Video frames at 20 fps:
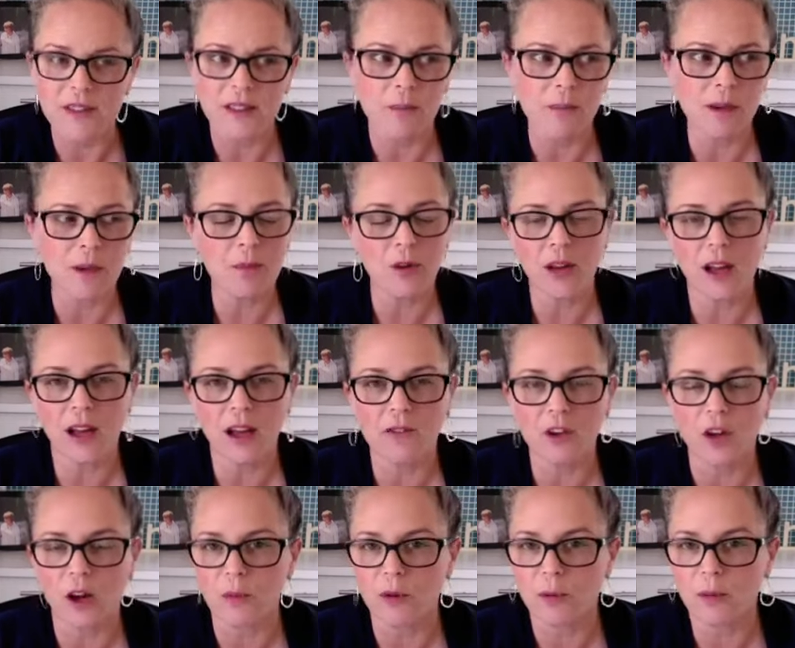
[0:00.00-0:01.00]
Some people have
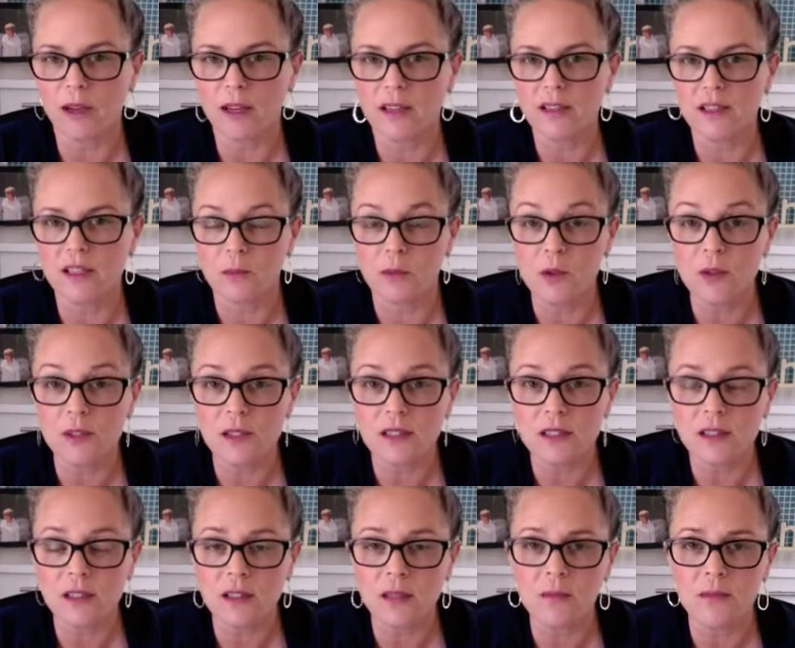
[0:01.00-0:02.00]
compromised immune
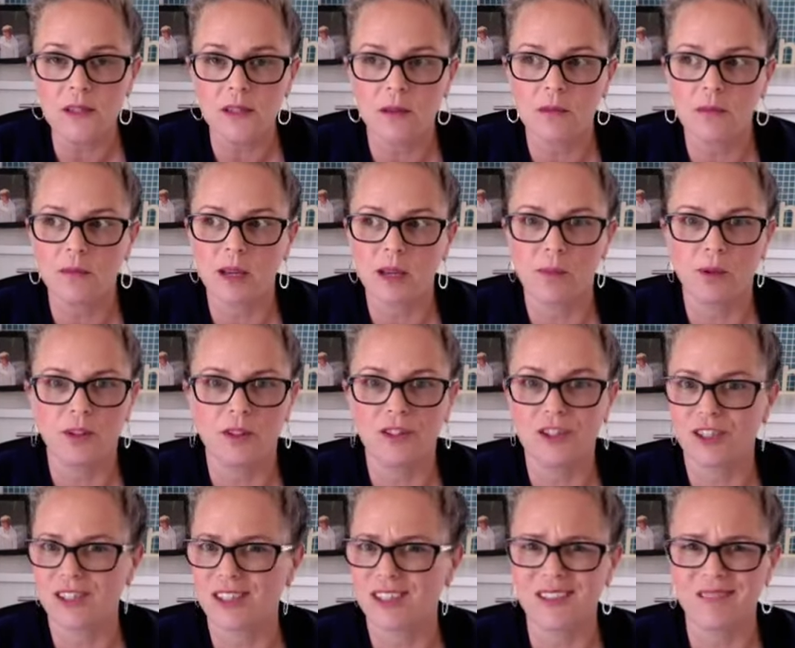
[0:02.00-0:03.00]
systems, some people
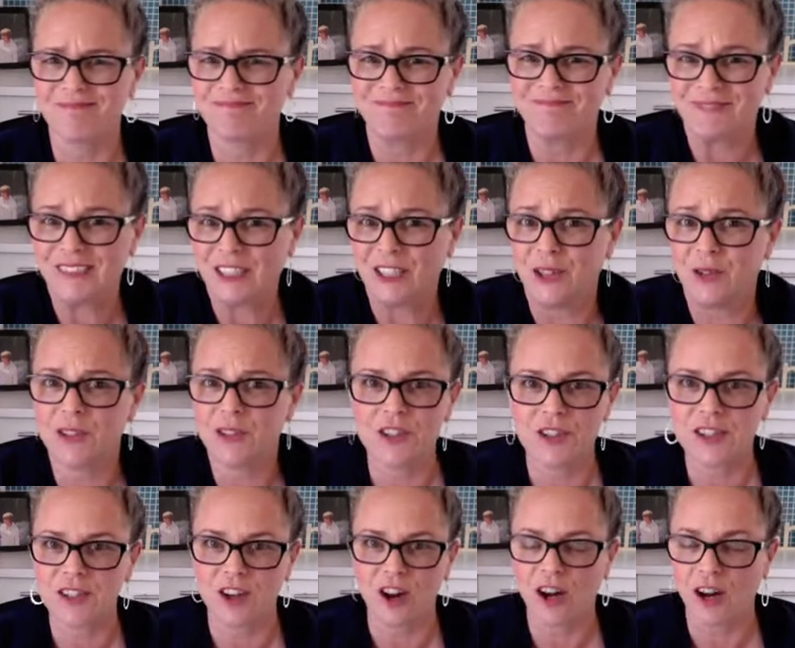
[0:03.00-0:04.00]
just you know it's
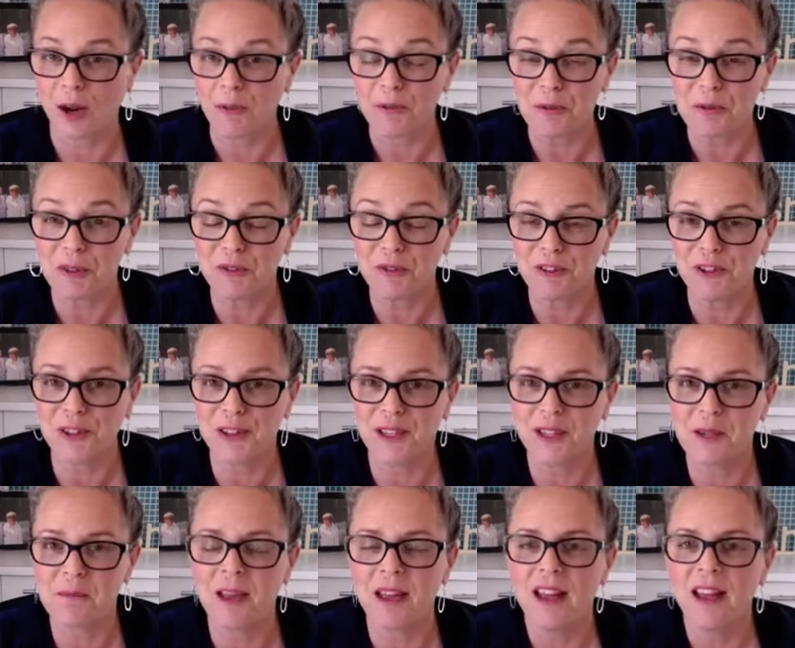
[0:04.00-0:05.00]
just not comfortable for
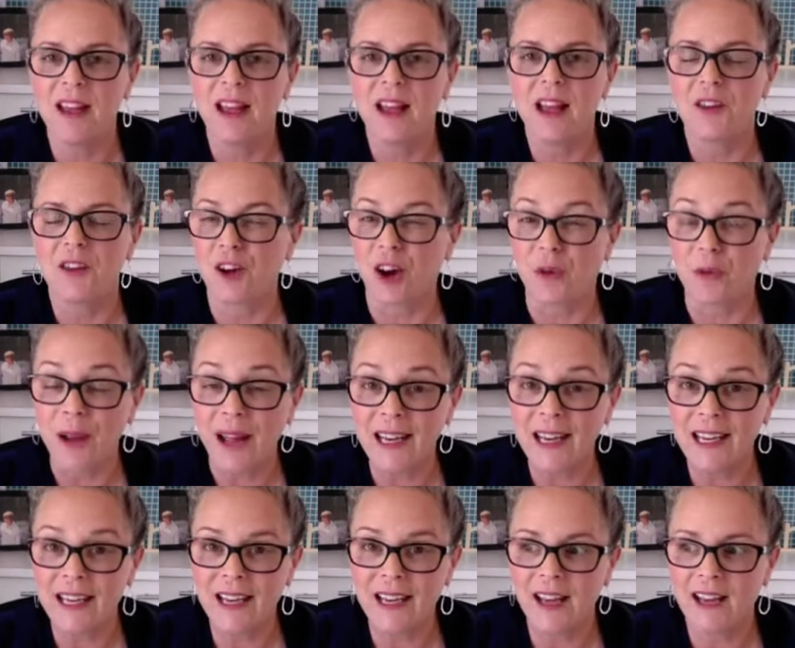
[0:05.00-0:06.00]
them they're not
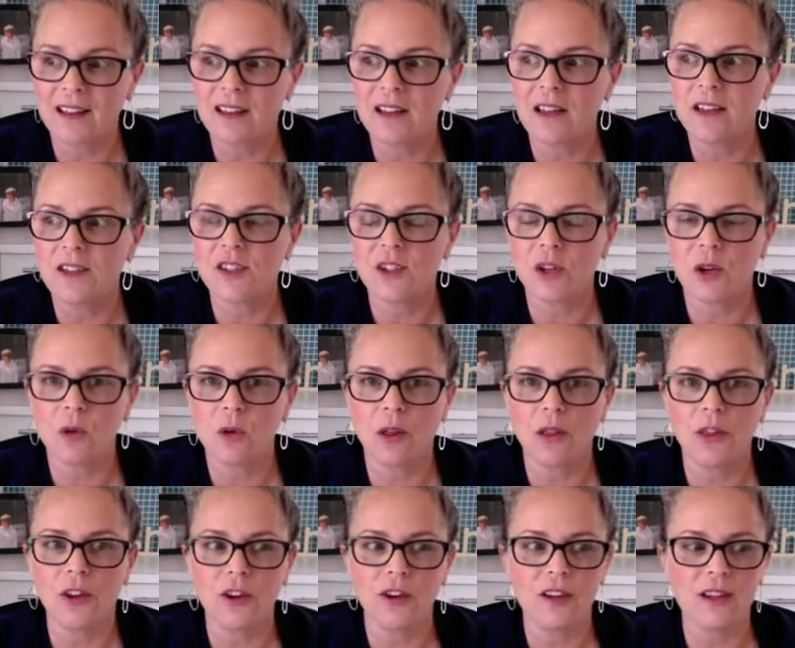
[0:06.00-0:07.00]
ready yet so
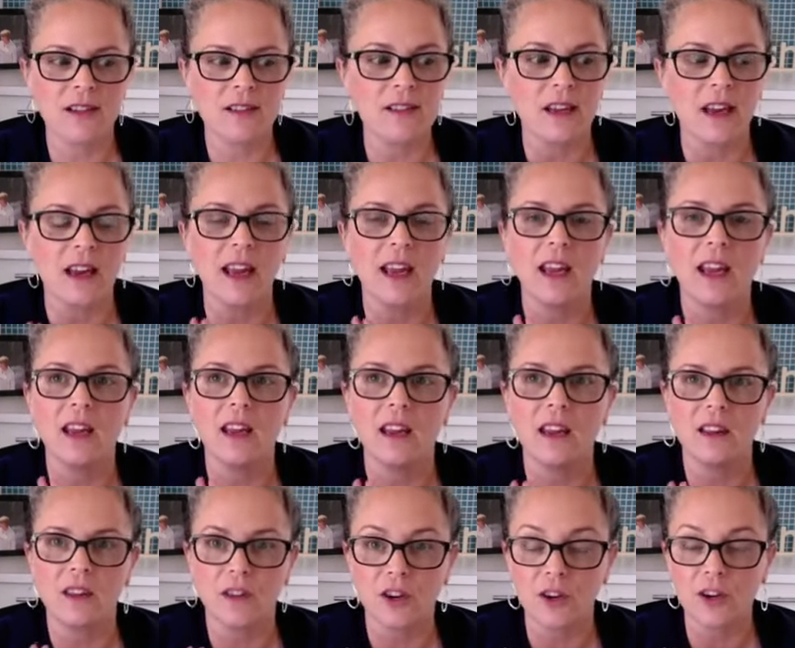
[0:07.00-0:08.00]
there is
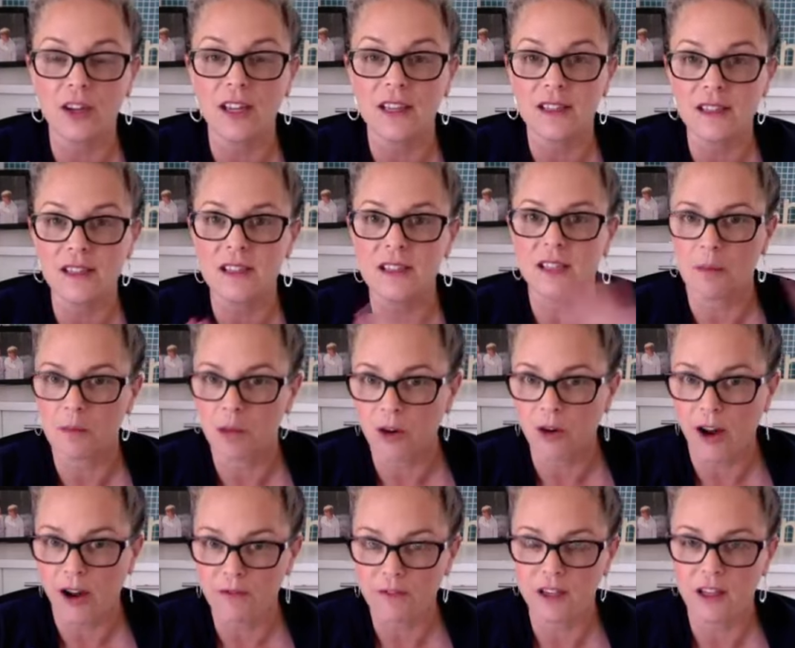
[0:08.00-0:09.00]
a there is a
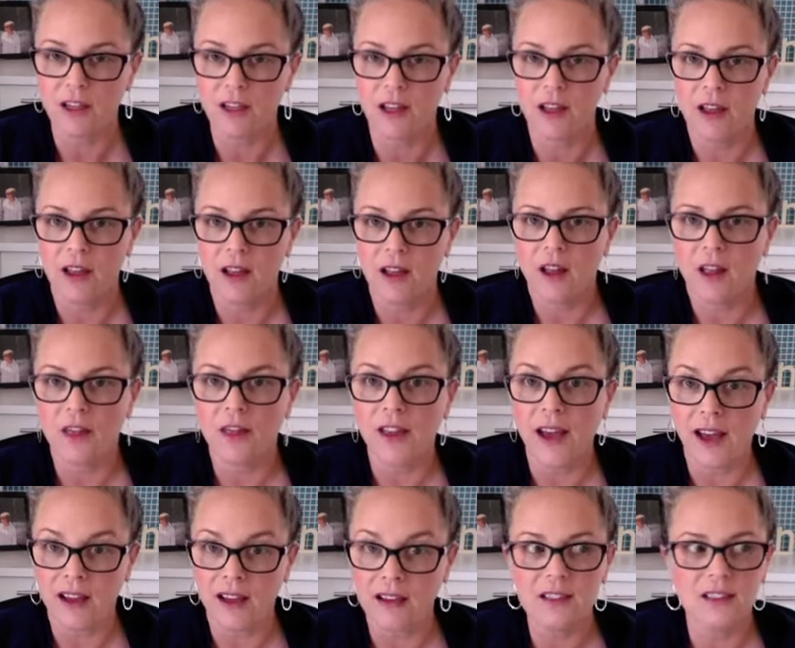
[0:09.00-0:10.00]
demographic
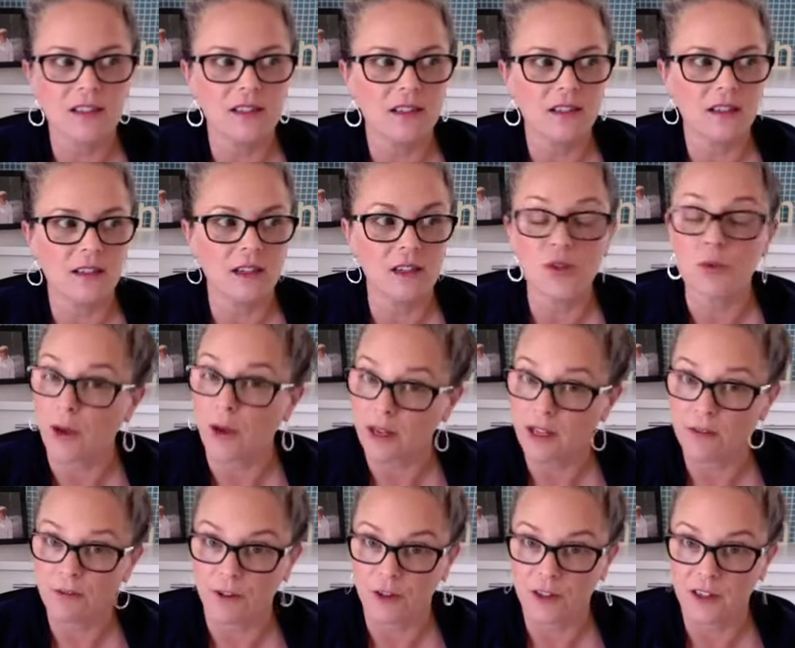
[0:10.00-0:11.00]
that is
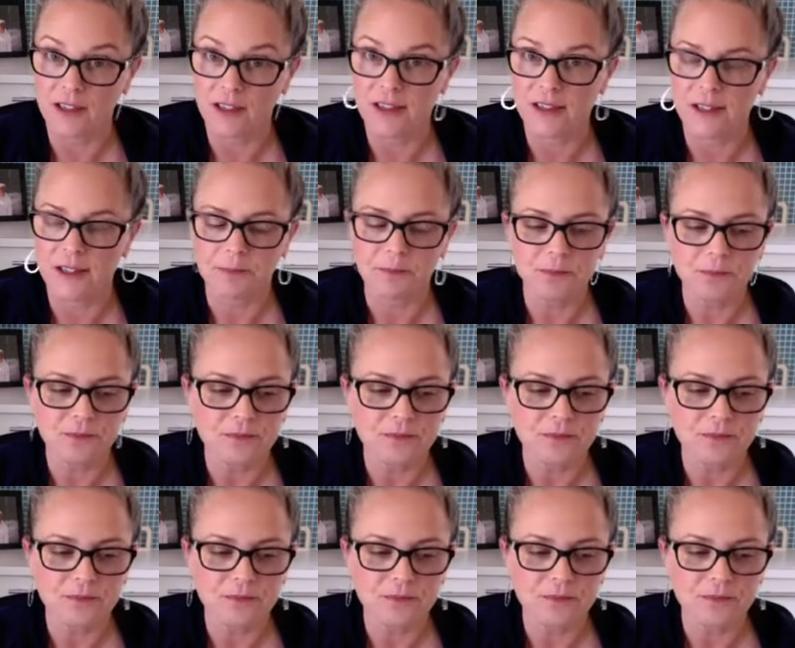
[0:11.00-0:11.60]
ready for this